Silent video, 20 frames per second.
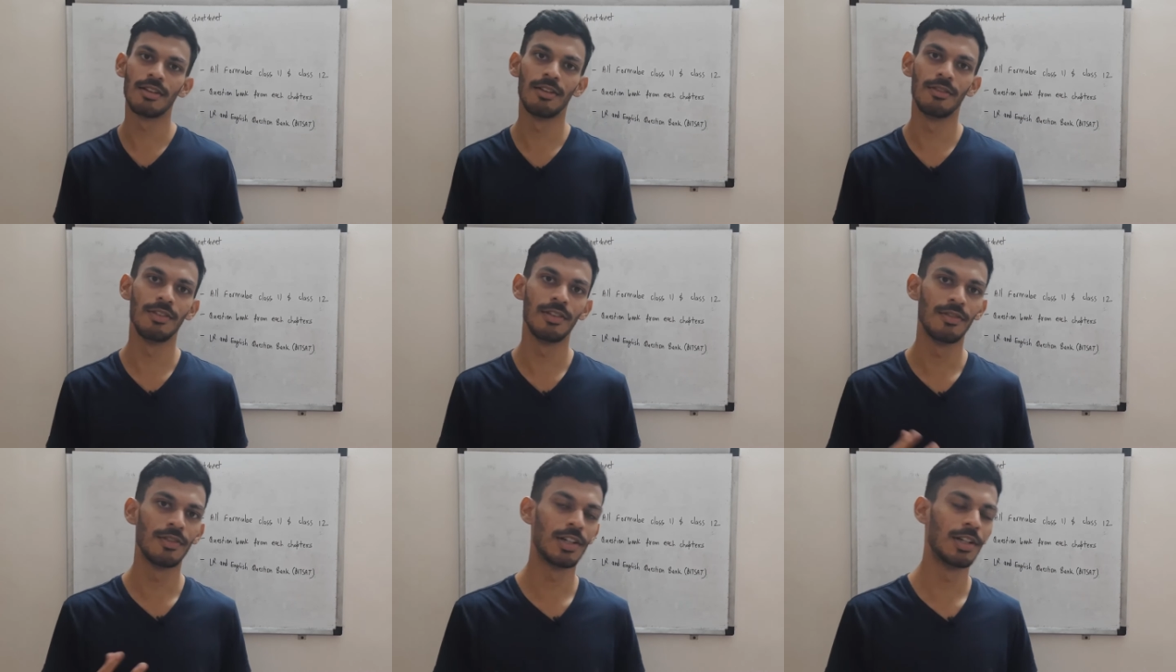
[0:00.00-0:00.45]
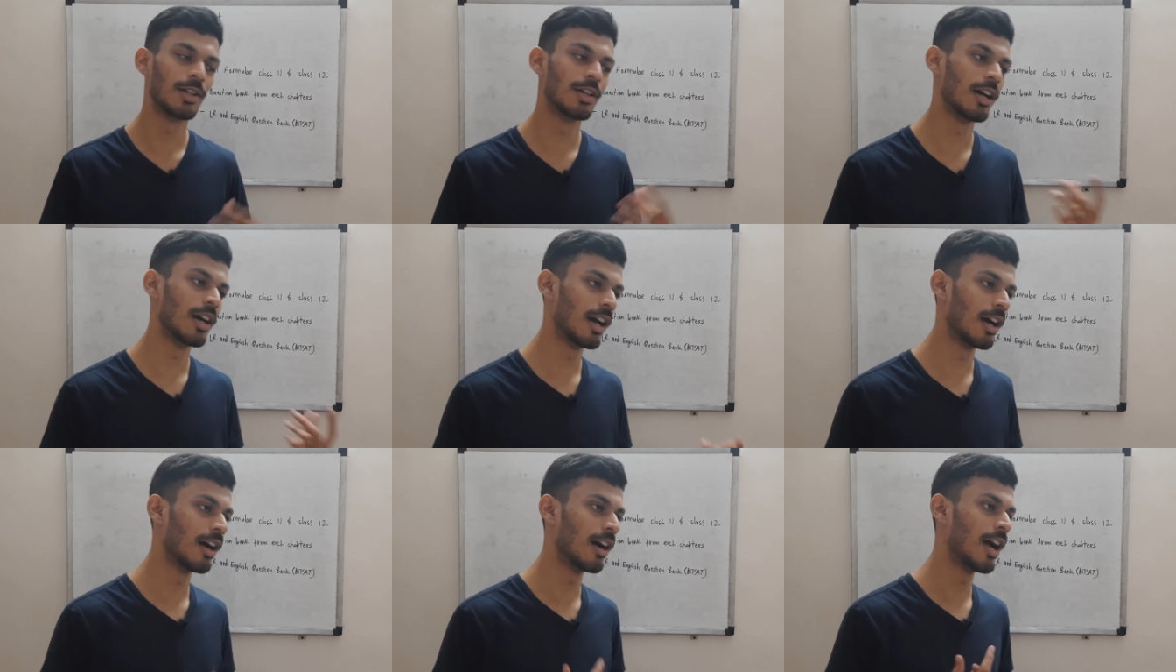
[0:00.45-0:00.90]
We were
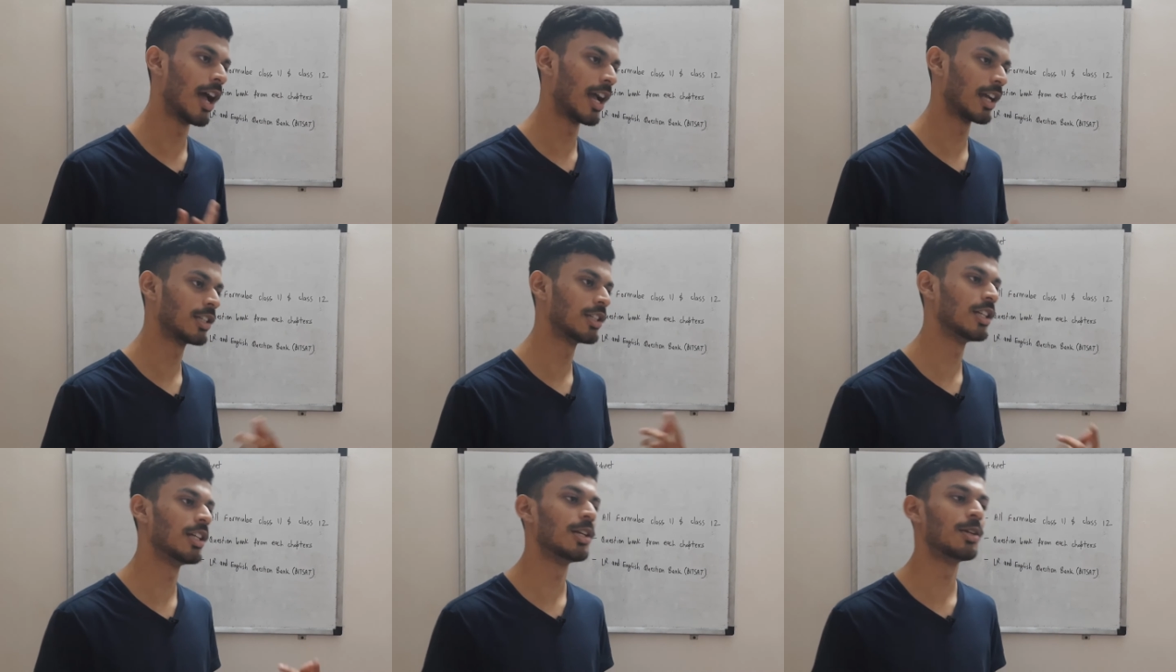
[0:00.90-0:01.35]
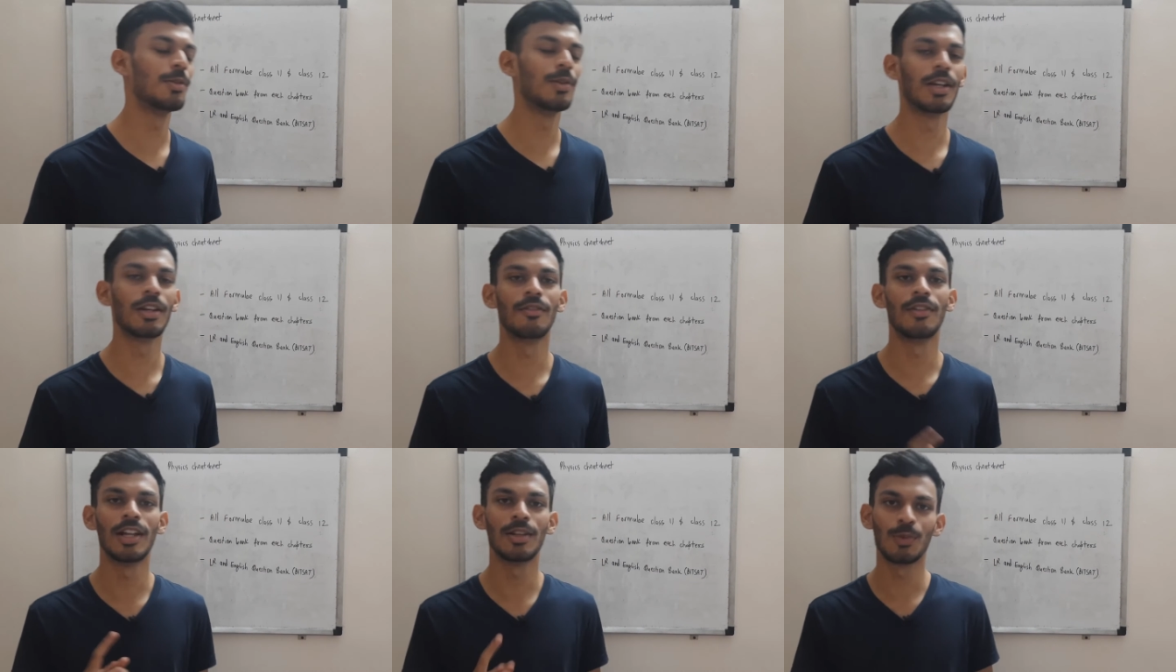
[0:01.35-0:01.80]
actually
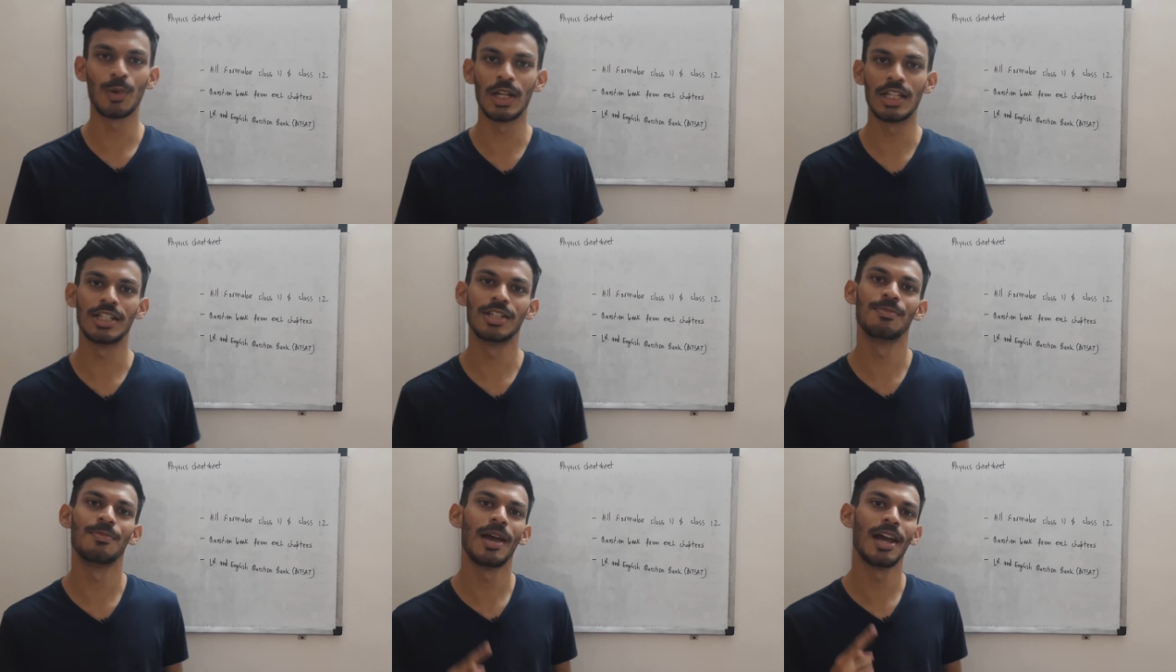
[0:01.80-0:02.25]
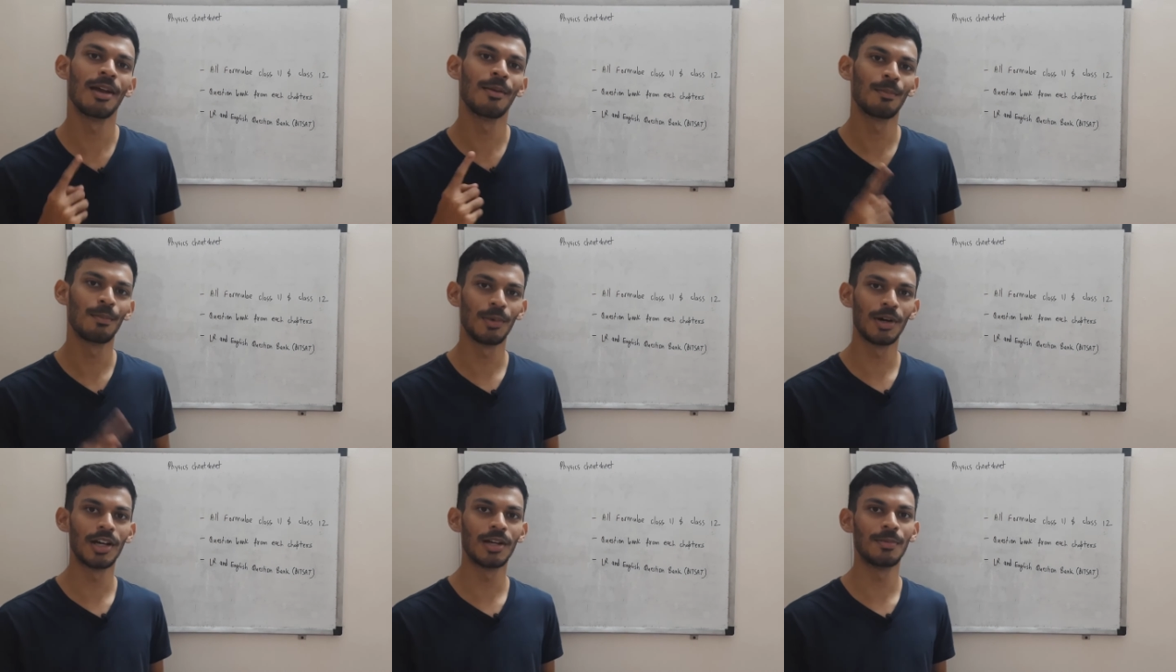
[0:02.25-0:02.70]
doing one question bank
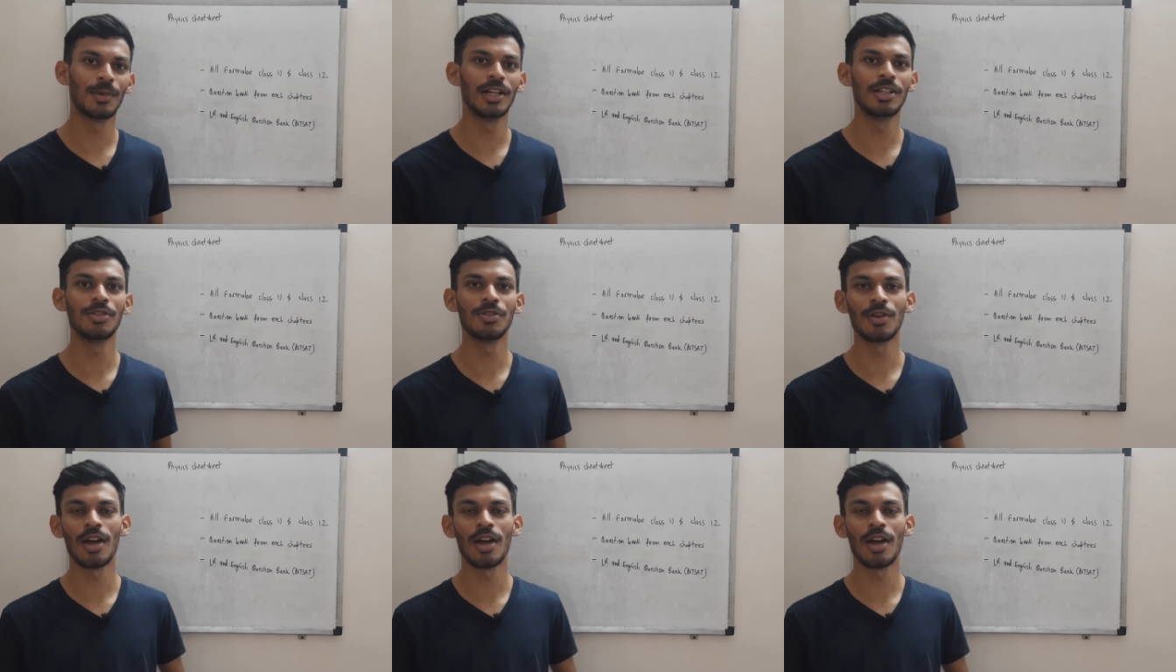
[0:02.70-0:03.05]
per month.